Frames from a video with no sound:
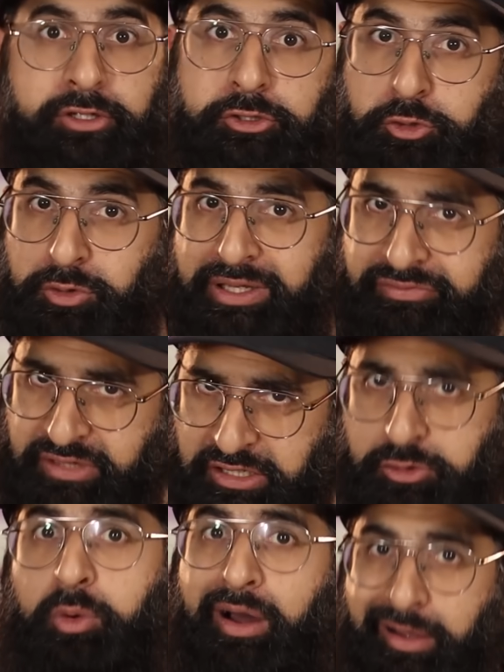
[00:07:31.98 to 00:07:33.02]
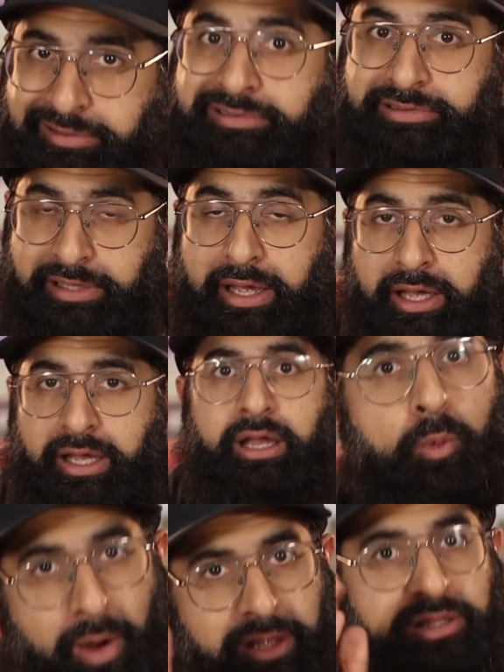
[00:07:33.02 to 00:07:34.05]
you leave that to us, yeah?
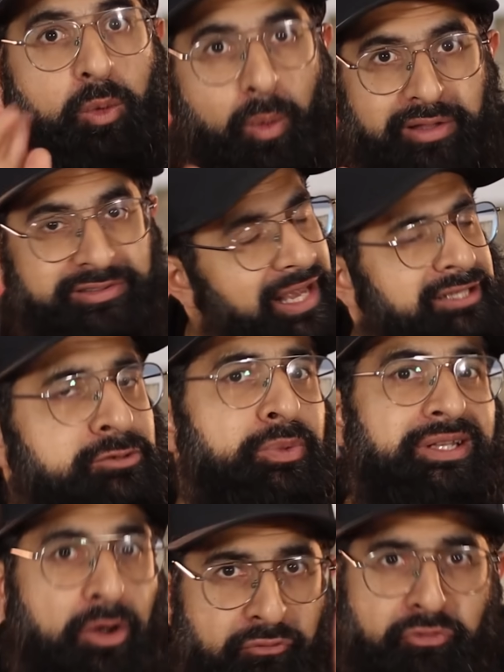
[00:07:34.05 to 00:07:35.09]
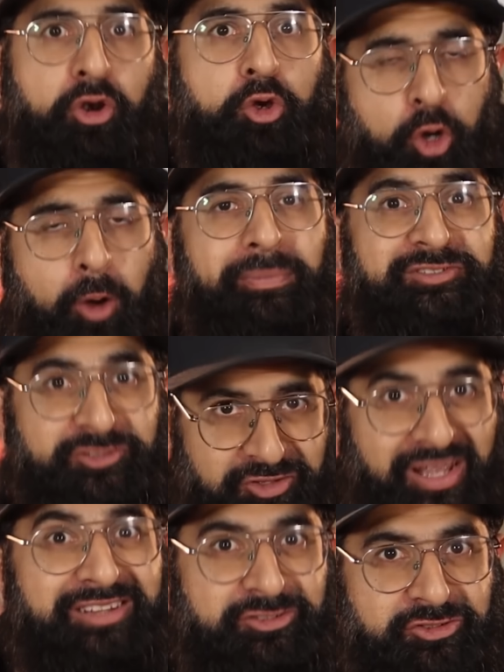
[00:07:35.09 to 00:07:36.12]
We're the ones. Yes, we don't follow common
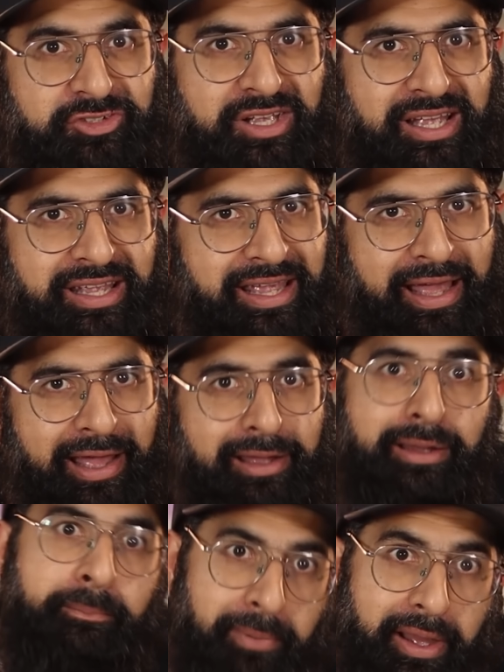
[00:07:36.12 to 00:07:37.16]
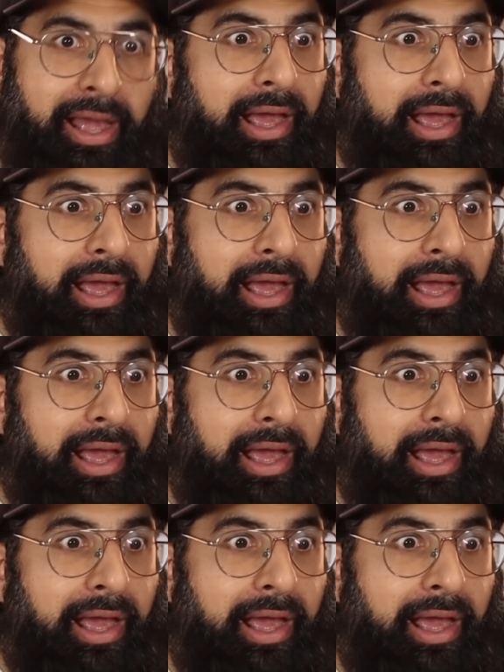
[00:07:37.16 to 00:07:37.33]
sense, yeah? But